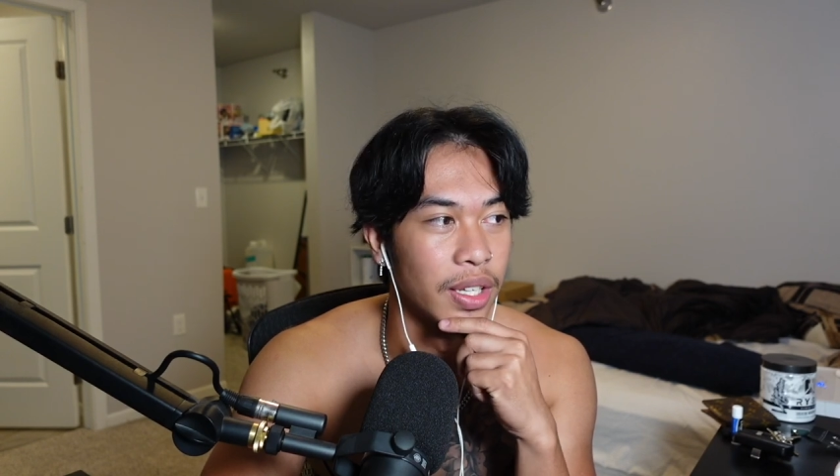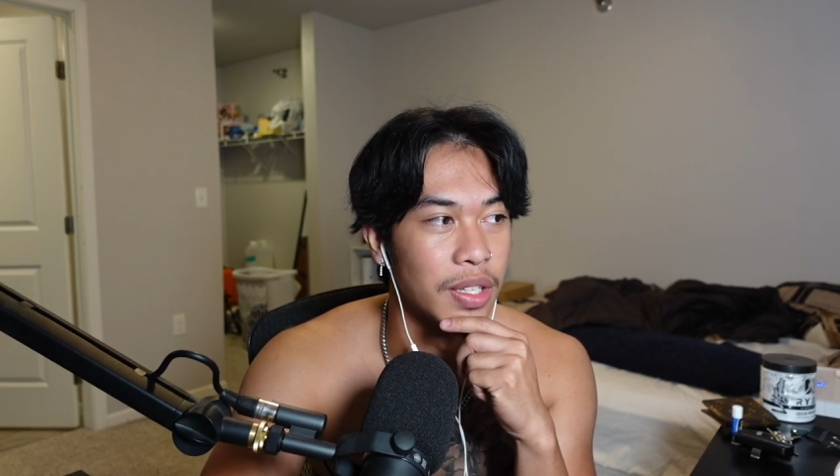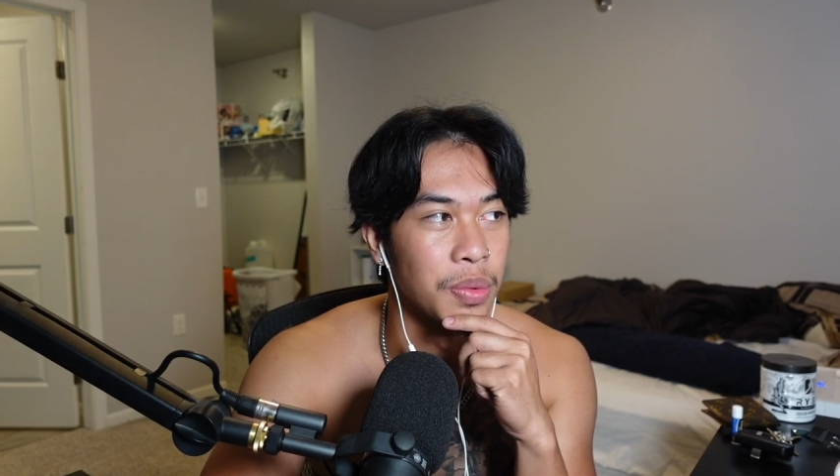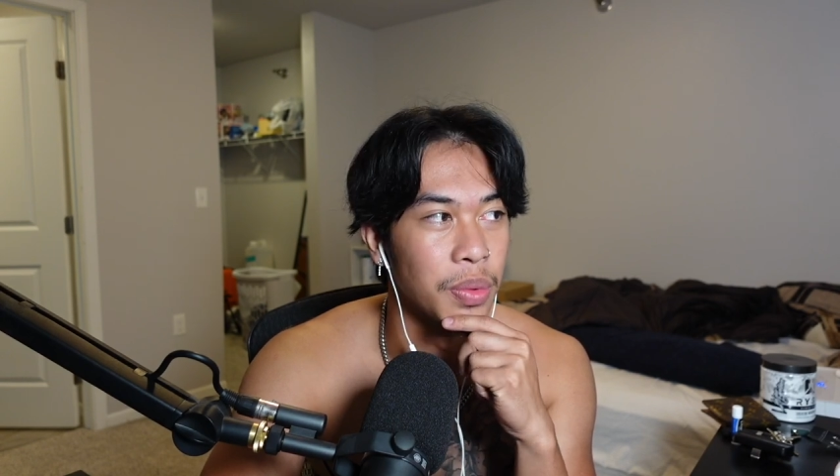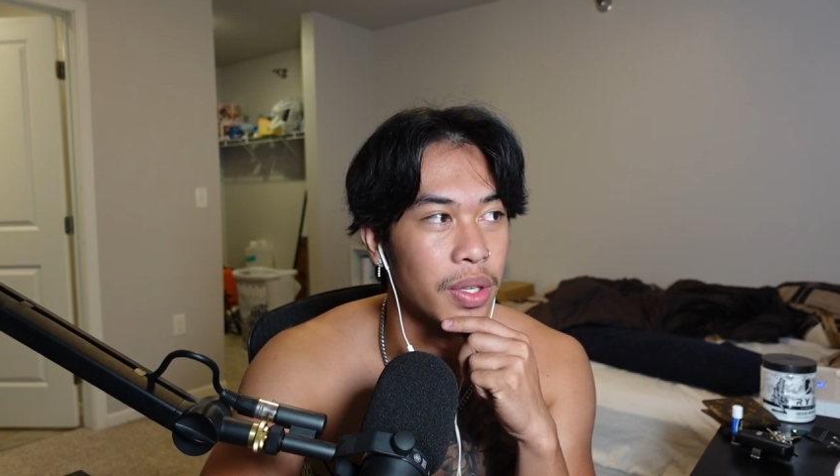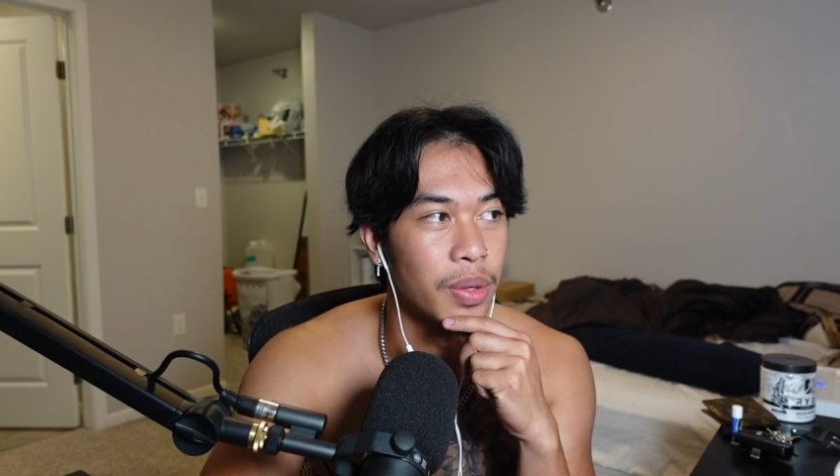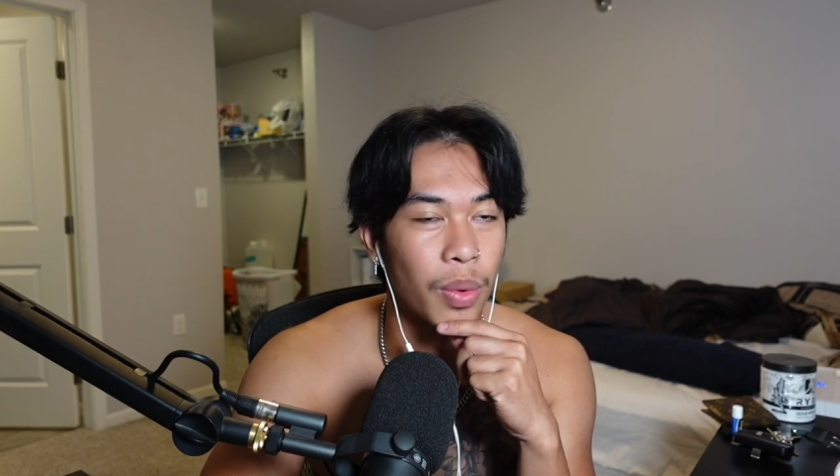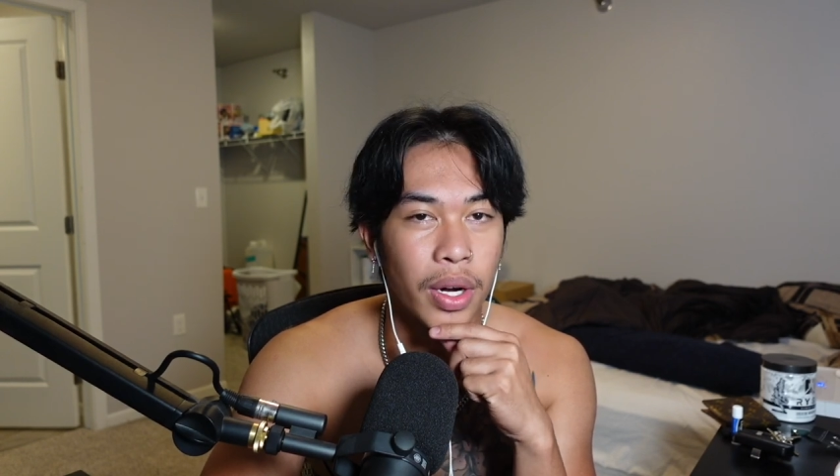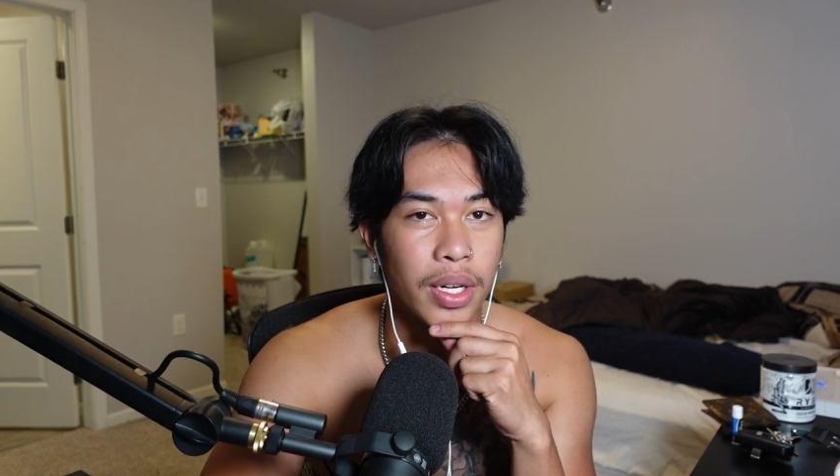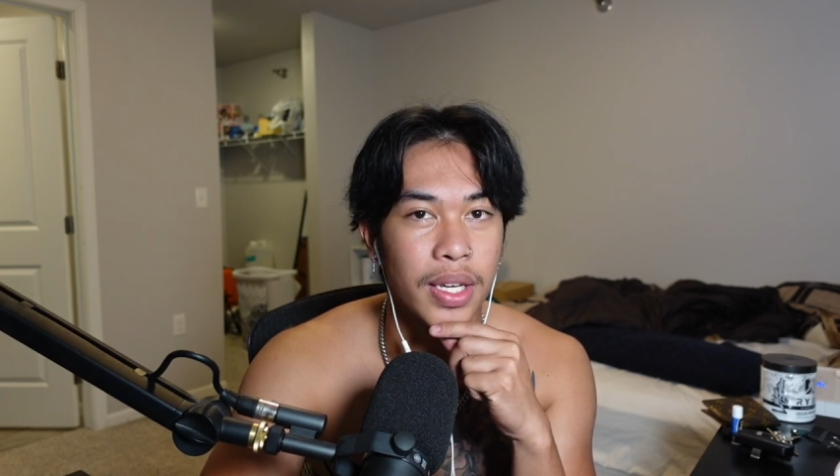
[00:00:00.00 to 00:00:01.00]
That's really
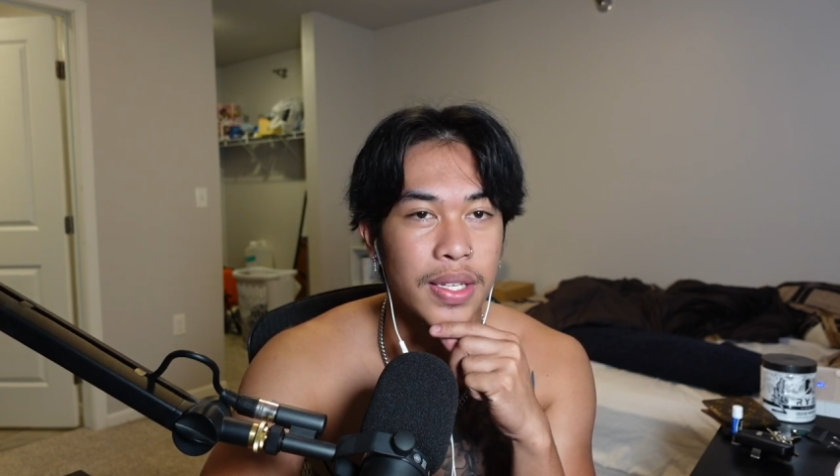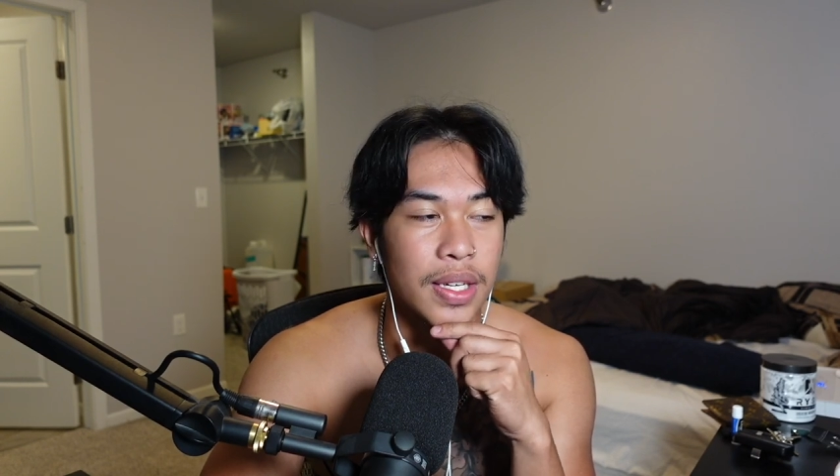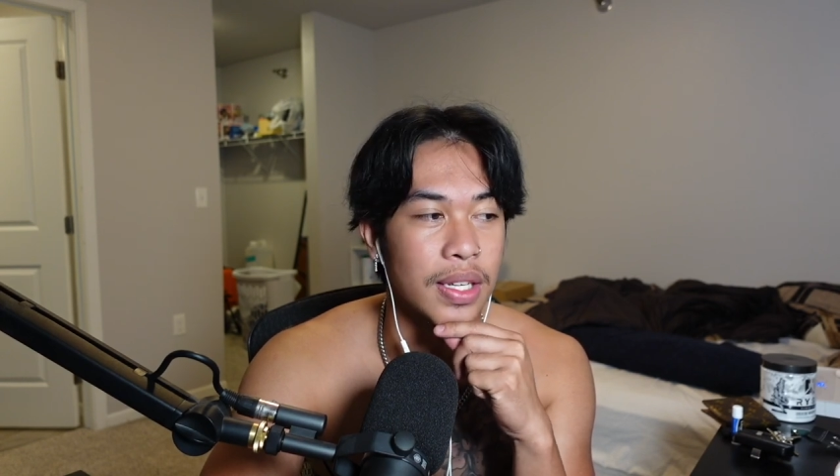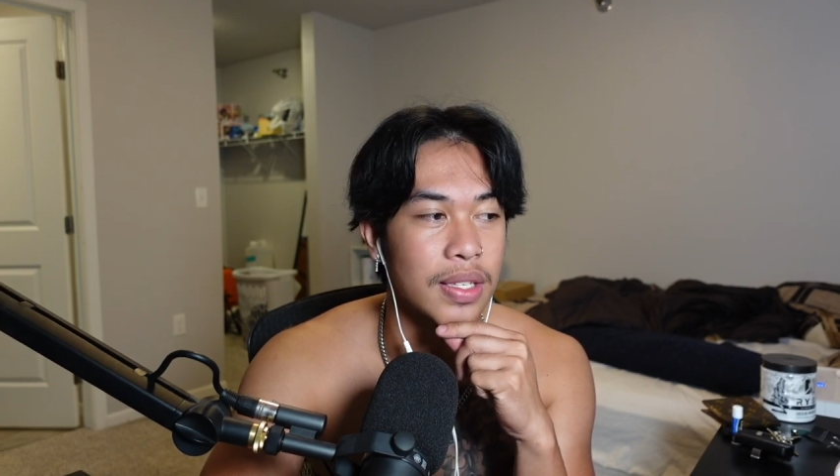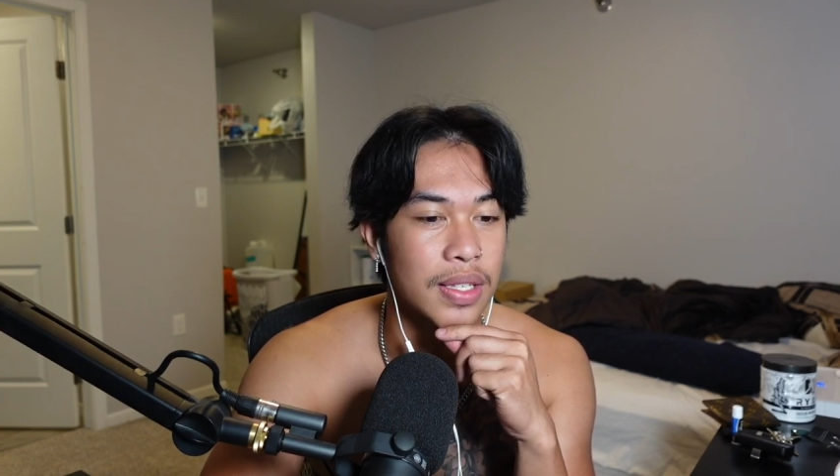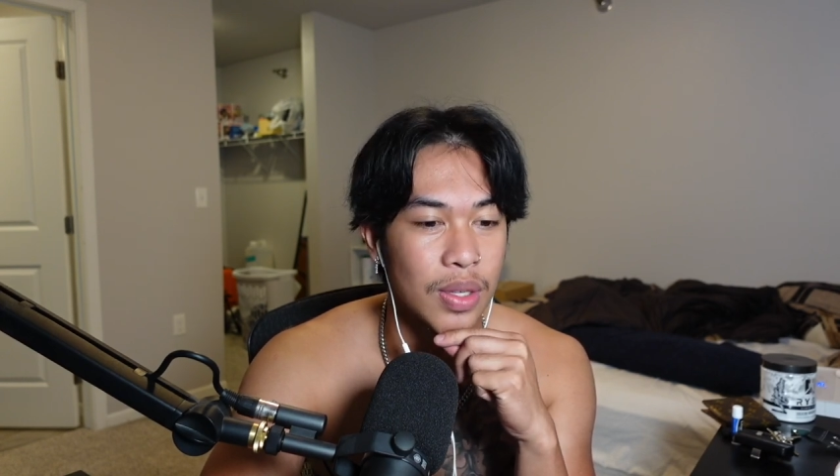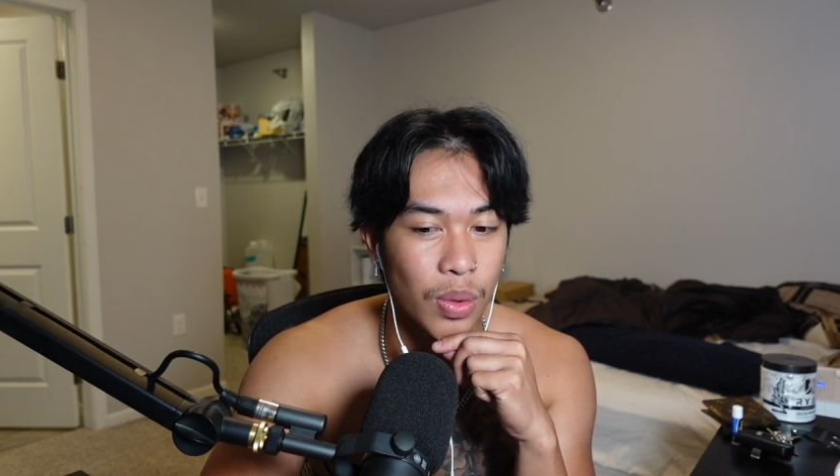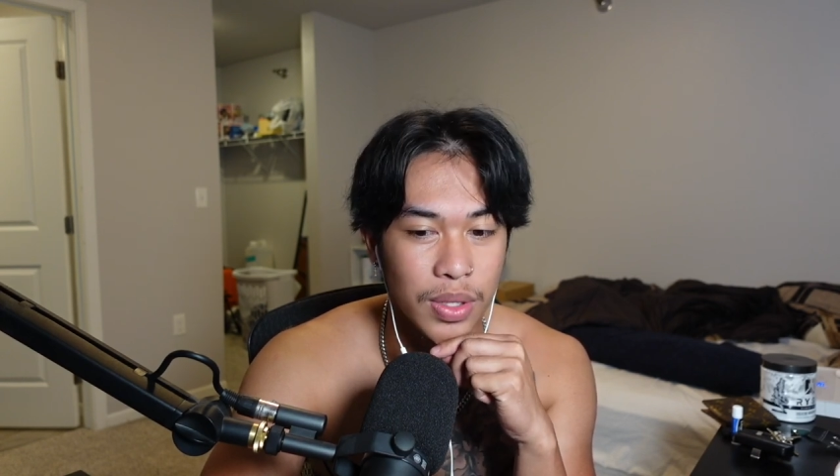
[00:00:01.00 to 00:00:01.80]
what it is, and it's so